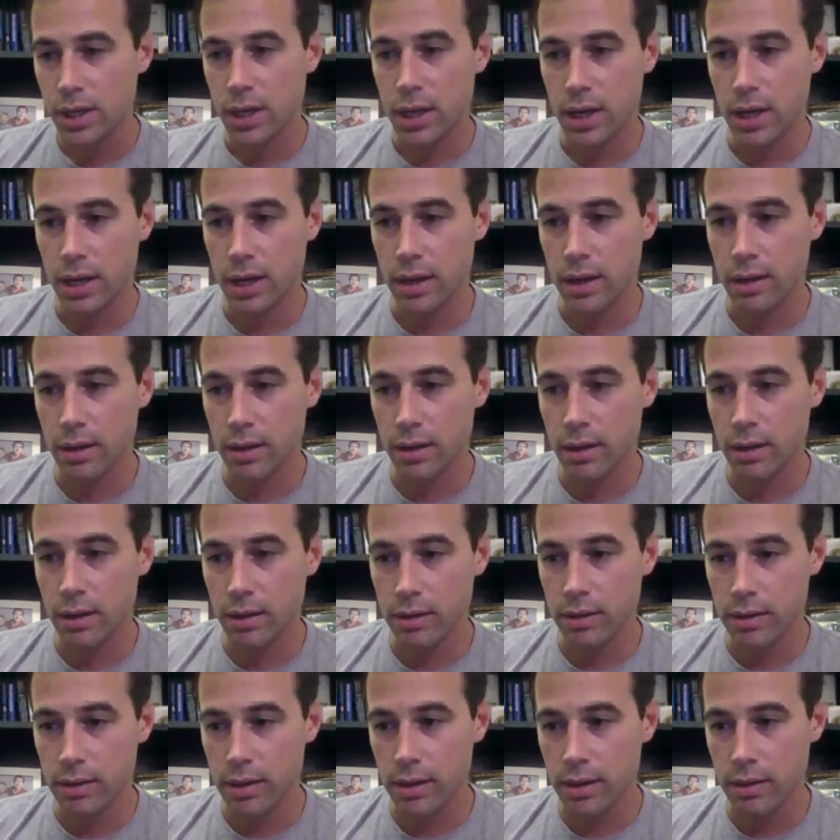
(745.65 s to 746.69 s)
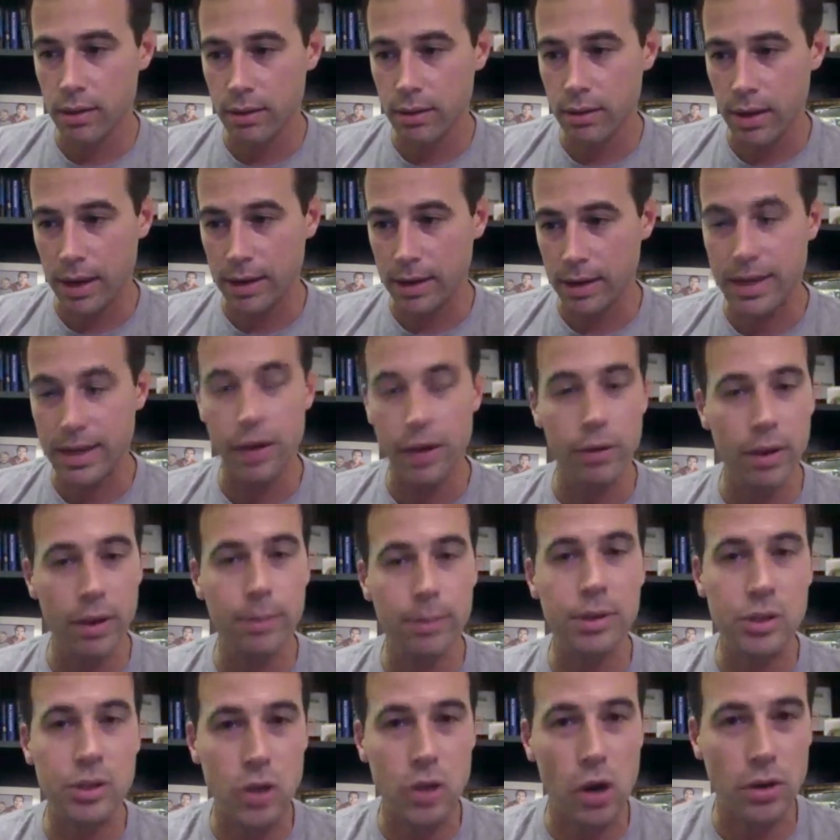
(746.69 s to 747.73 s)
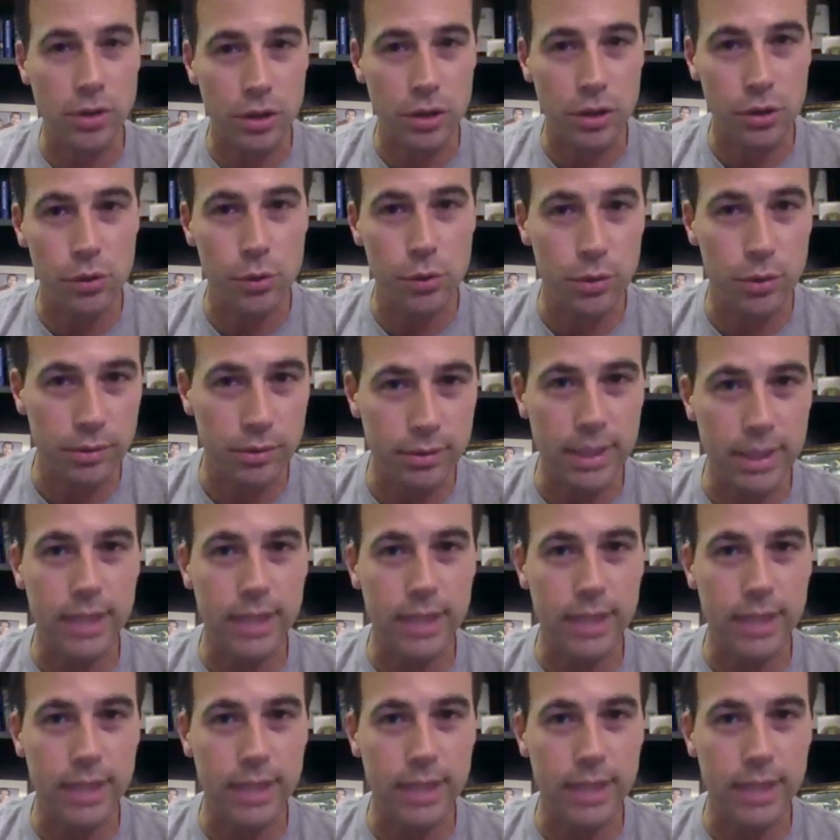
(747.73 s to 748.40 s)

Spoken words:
I dare them to talk to you